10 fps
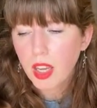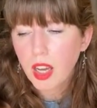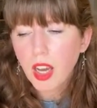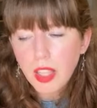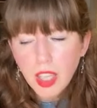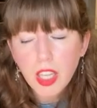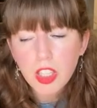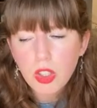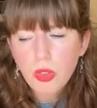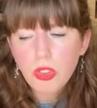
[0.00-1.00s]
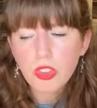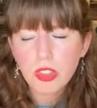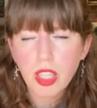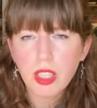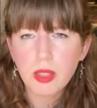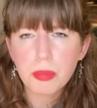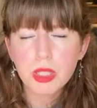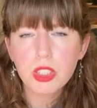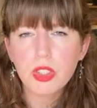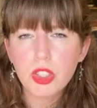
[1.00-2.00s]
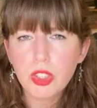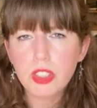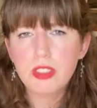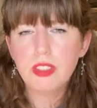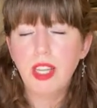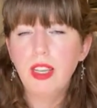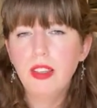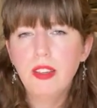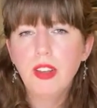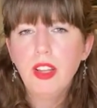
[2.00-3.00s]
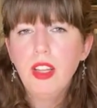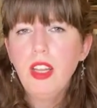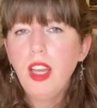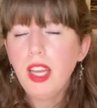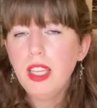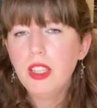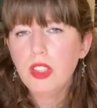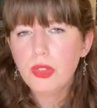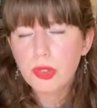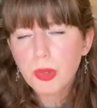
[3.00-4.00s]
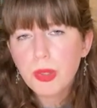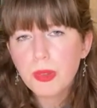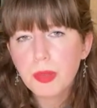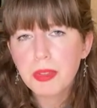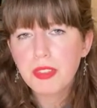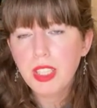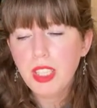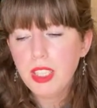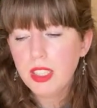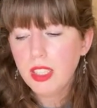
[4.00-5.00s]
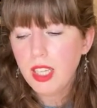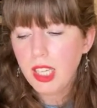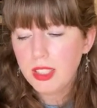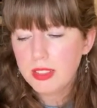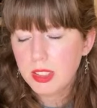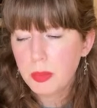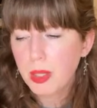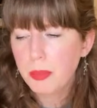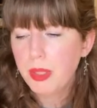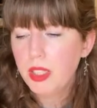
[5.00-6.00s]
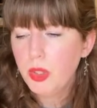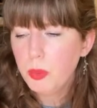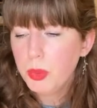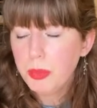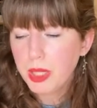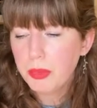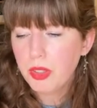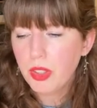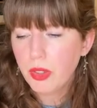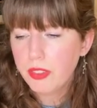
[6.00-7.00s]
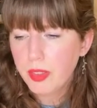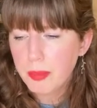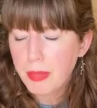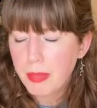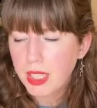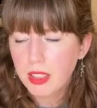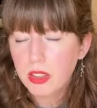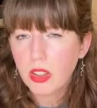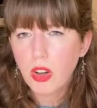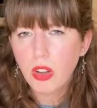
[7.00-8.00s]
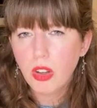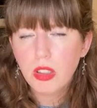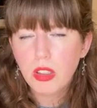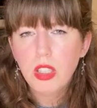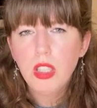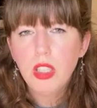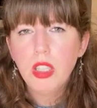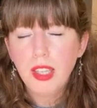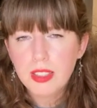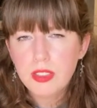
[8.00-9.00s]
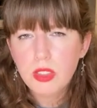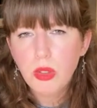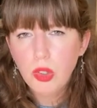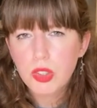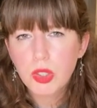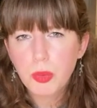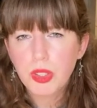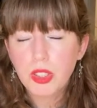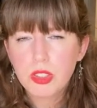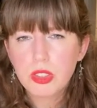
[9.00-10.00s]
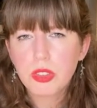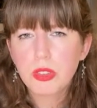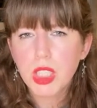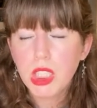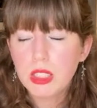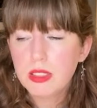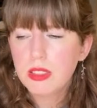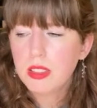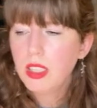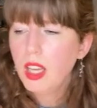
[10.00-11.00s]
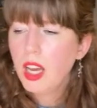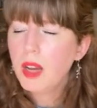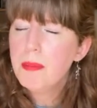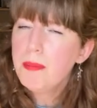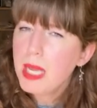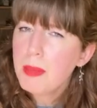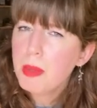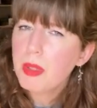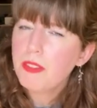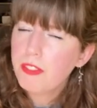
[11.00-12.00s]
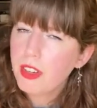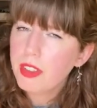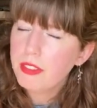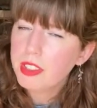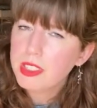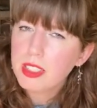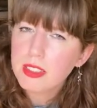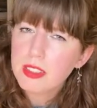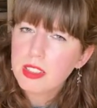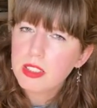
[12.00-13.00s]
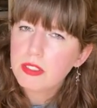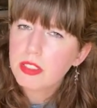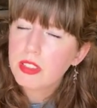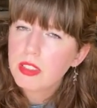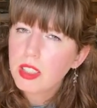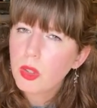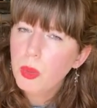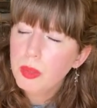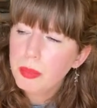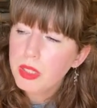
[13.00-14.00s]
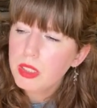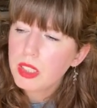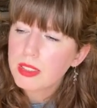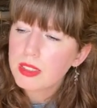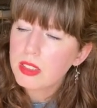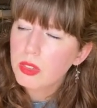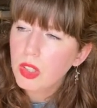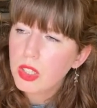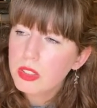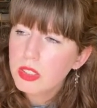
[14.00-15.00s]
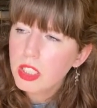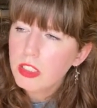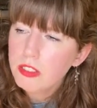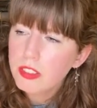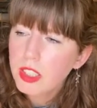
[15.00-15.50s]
I used to say that I'm pretty sure you could stand in the control room of the ATLAS experiment and you wouldn't be able to know if the magnet's on unless you looked at one of the screens. Maybe with very, very sensitive equipment, that's still close enough.